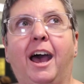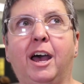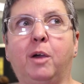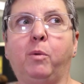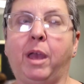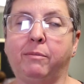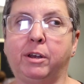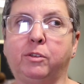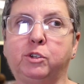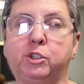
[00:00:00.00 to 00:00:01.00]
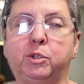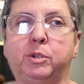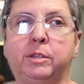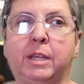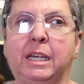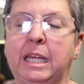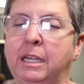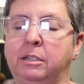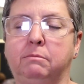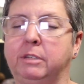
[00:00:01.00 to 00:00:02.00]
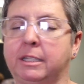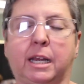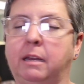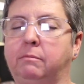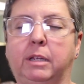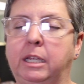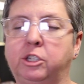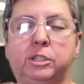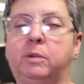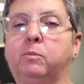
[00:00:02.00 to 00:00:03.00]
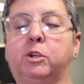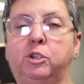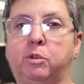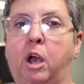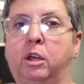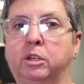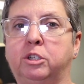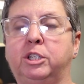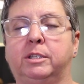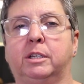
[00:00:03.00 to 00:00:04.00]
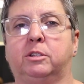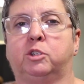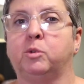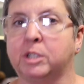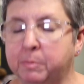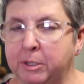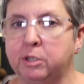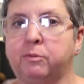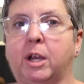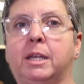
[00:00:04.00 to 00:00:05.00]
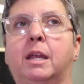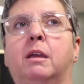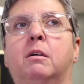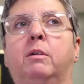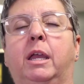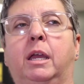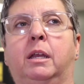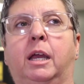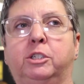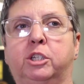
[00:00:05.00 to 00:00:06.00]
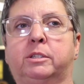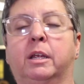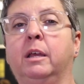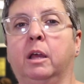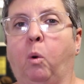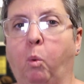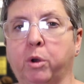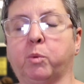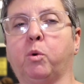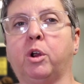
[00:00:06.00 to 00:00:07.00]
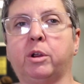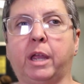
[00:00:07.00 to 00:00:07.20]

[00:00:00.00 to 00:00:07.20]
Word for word: Uh, we have another student that he decided he just didn't want to do college. He said it's too expensive right now and I just want to work.